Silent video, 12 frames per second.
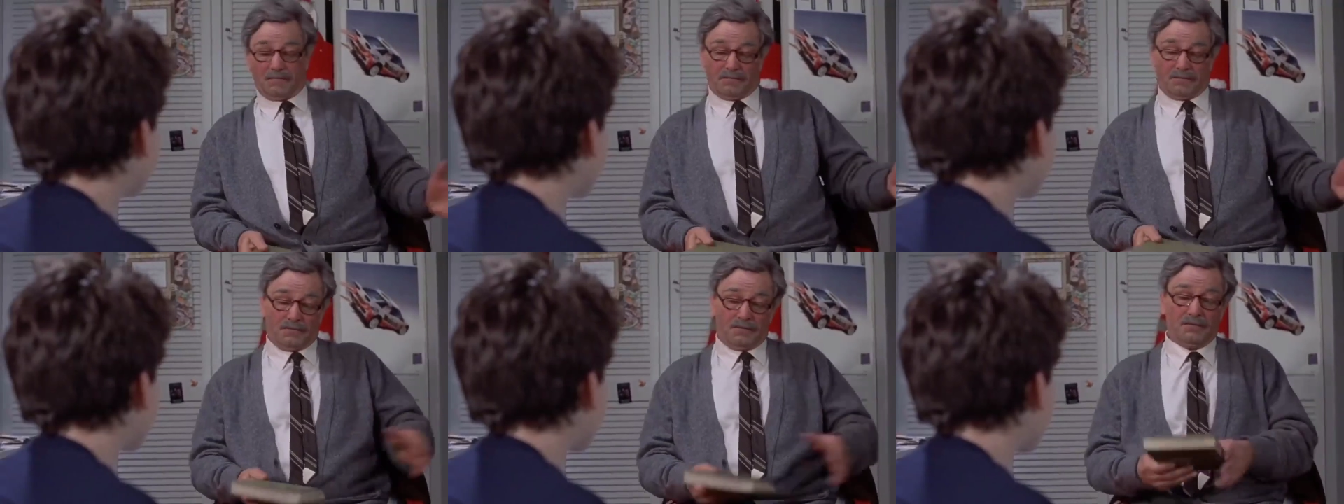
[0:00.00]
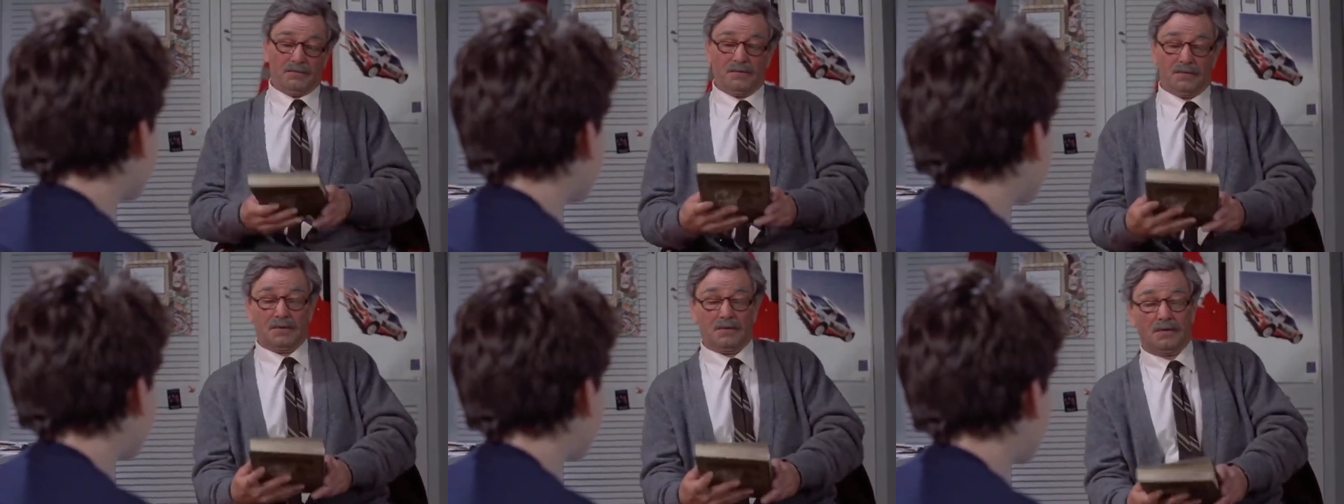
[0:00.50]
Being that
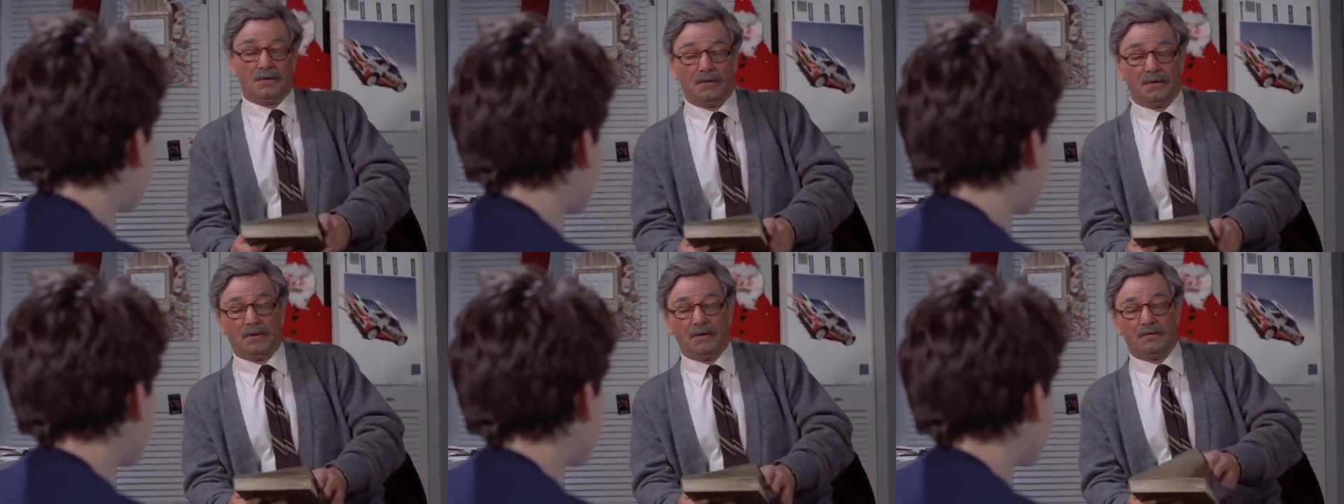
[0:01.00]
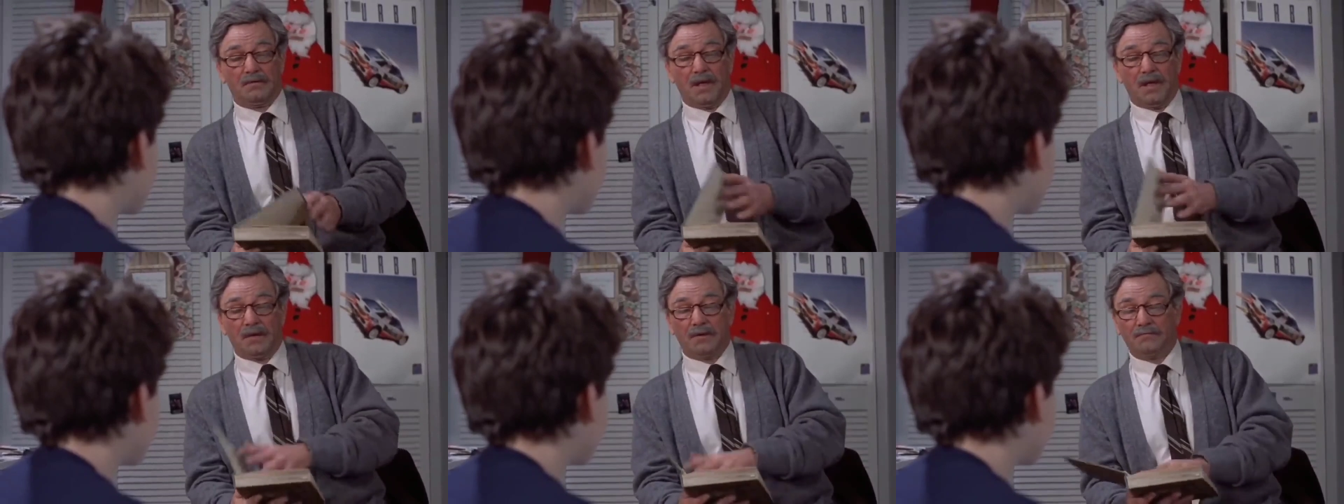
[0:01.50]
they are outside of the
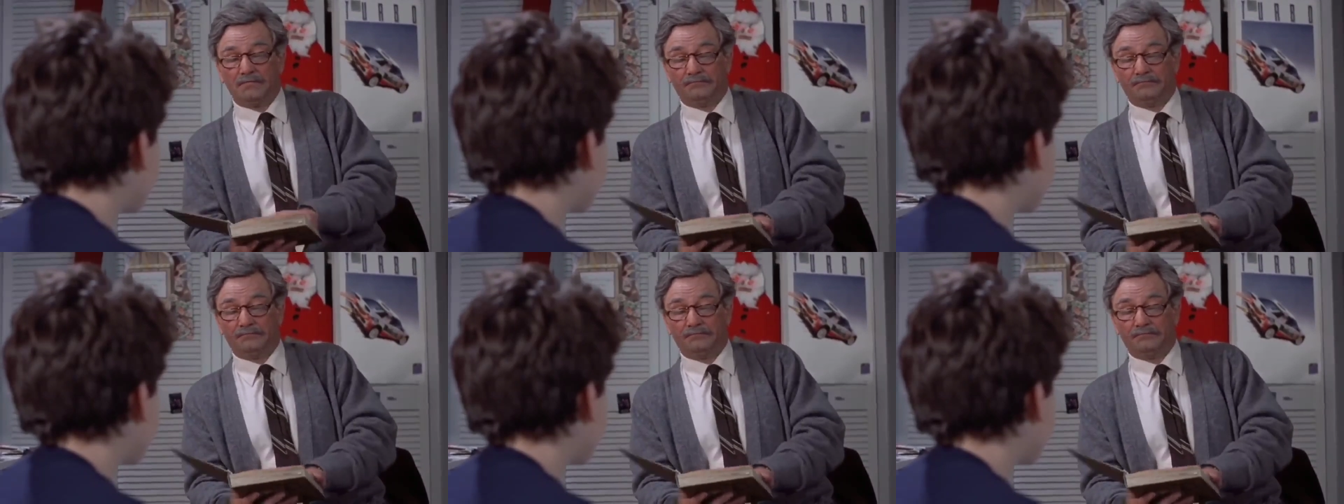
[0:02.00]
story,